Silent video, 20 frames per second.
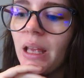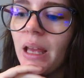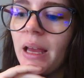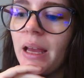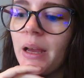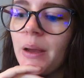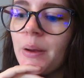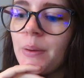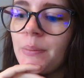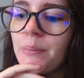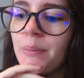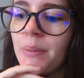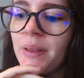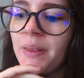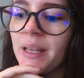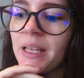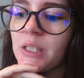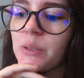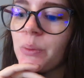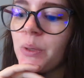and
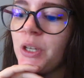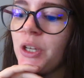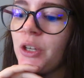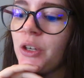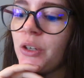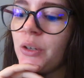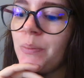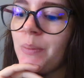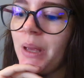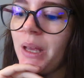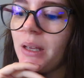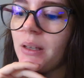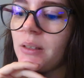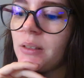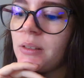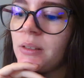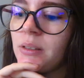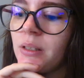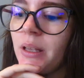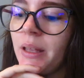that's when you could
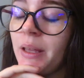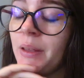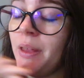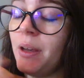mix it.